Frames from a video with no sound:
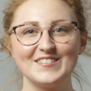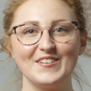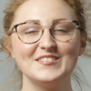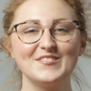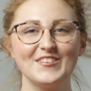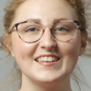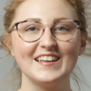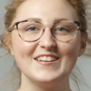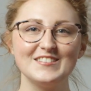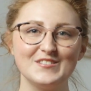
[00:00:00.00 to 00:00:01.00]
So I was
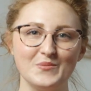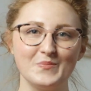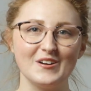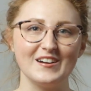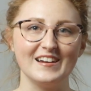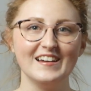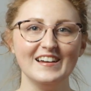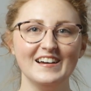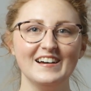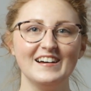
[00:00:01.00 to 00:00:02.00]
feeling super
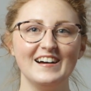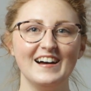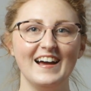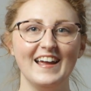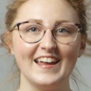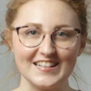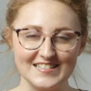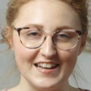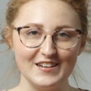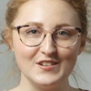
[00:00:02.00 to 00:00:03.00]

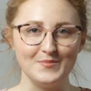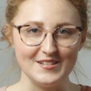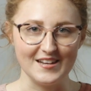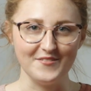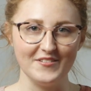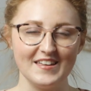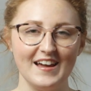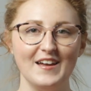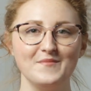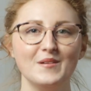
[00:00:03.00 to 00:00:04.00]
excited to be done with
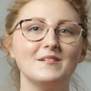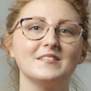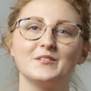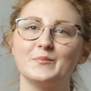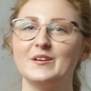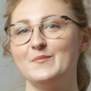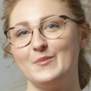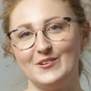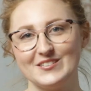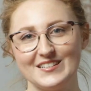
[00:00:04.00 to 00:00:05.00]
that, and maybe a little bit
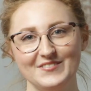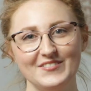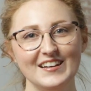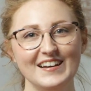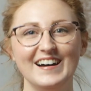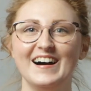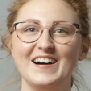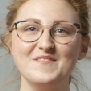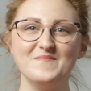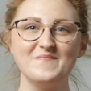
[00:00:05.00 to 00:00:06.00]
impulsive.
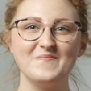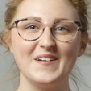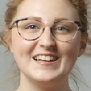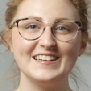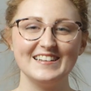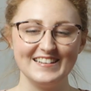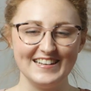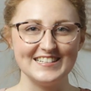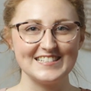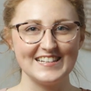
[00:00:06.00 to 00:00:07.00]
But
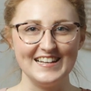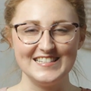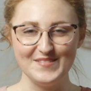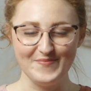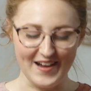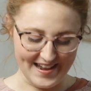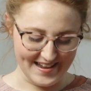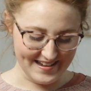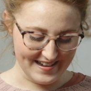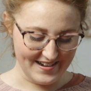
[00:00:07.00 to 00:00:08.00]
yes, I did
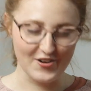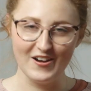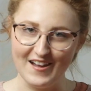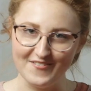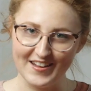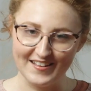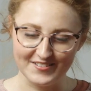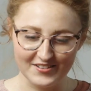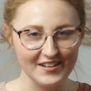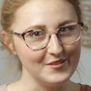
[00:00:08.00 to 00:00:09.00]
buy her advent
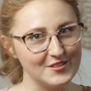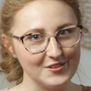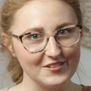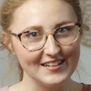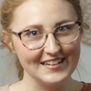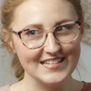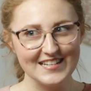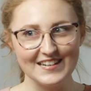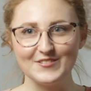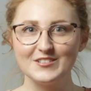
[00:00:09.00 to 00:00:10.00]
calendar, and I'm so glad I
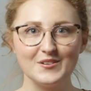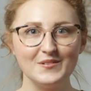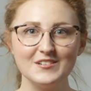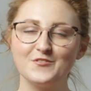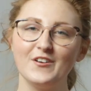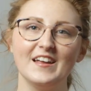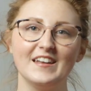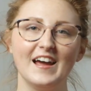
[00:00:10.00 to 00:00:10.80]
did. It was so much fun.